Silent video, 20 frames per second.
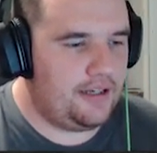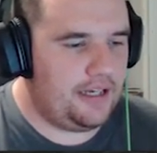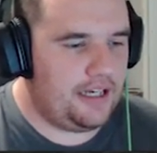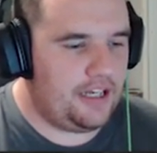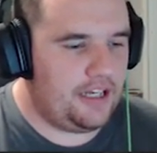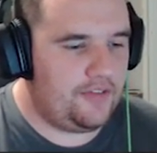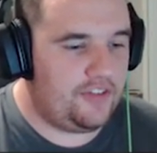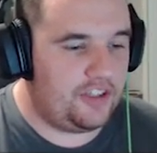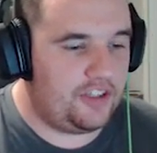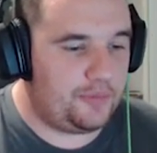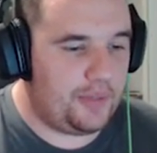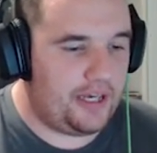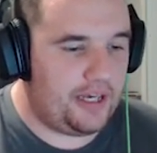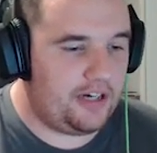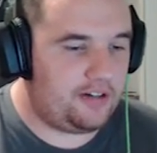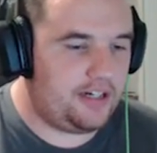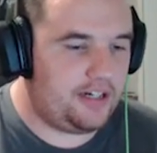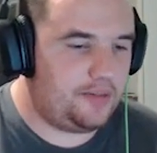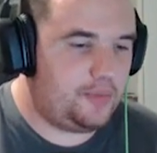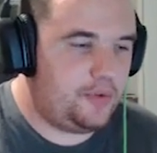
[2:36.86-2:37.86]
this power
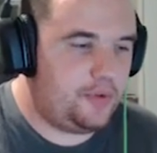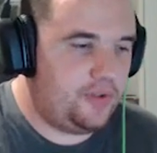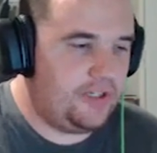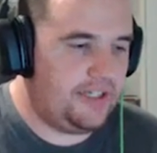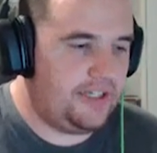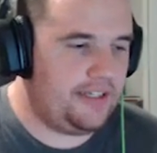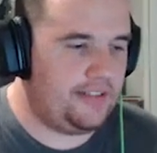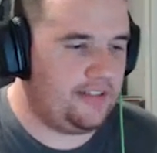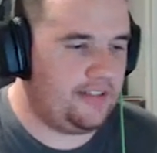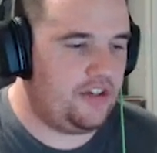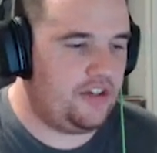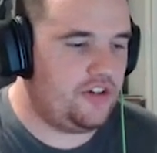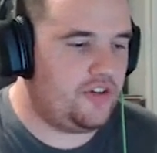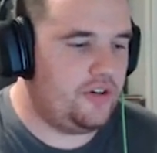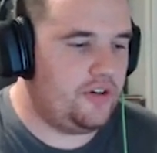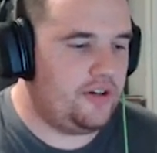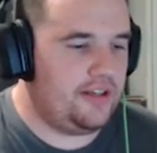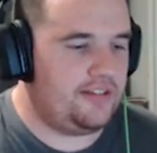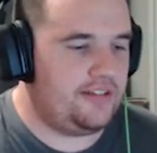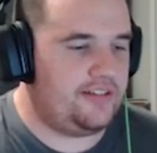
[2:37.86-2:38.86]
output is that you can
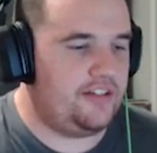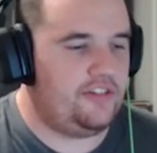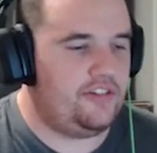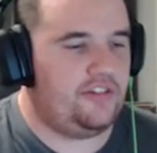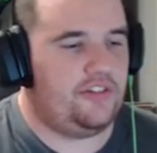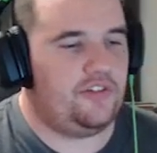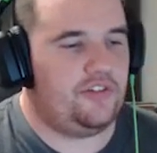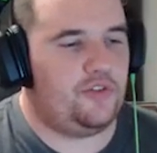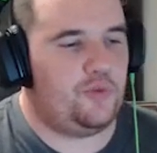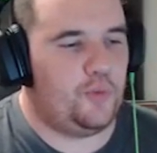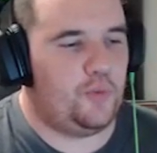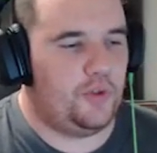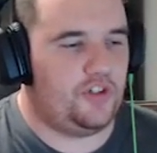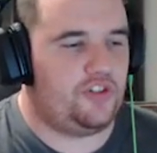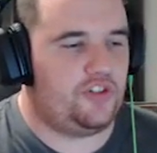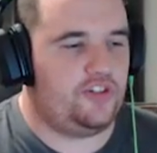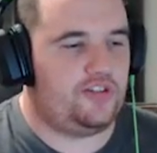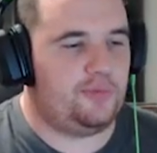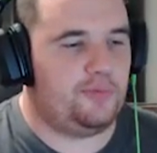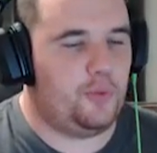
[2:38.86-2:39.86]
essentially switch the
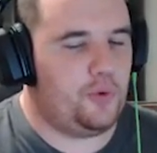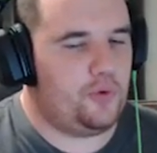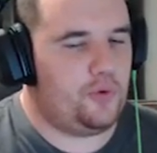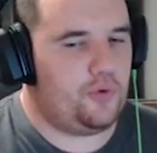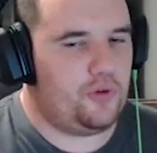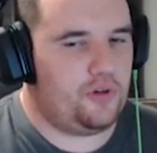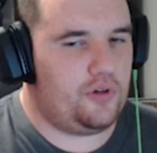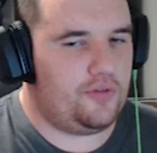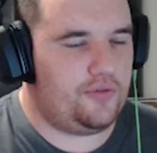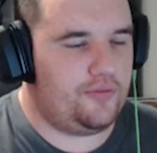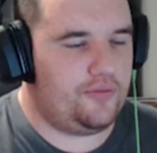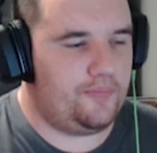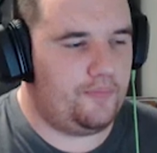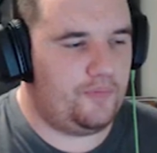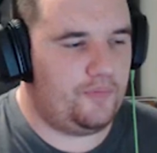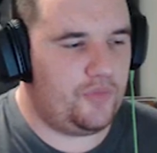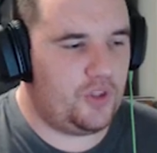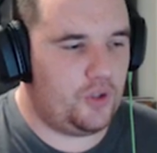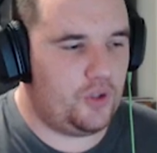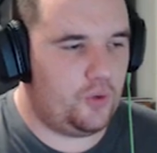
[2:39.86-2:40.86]
spawner off
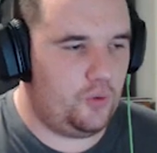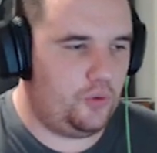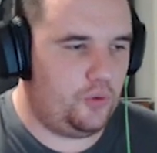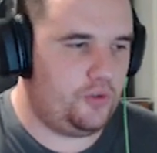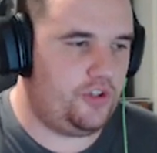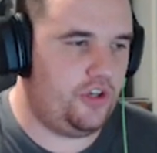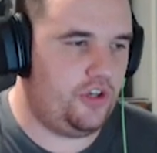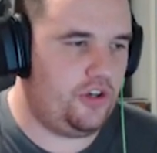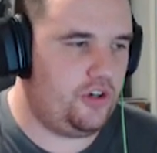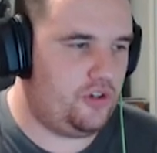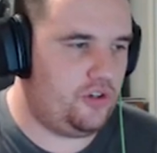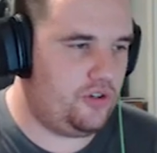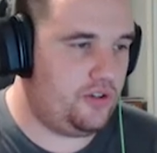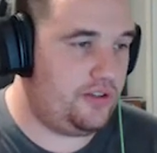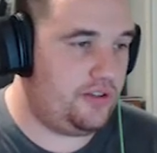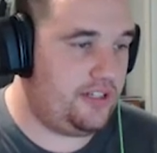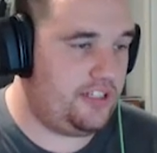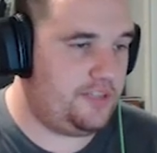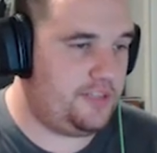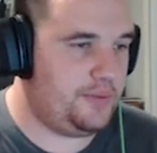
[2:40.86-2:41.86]
or turn it on.
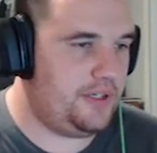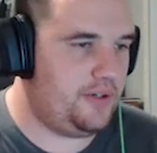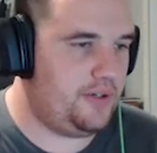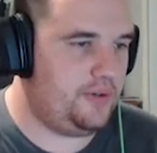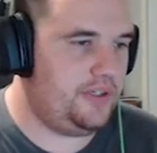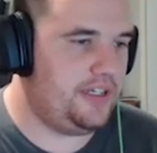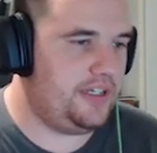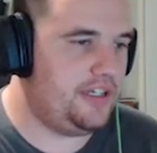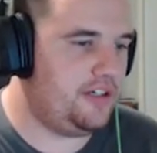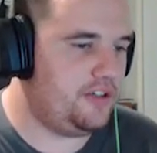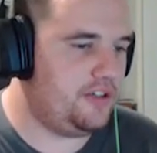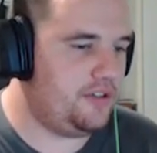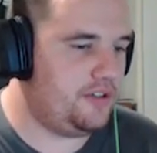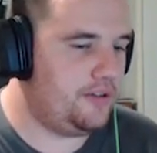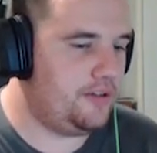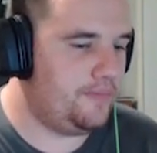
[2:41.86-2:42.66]
That's about all you can do.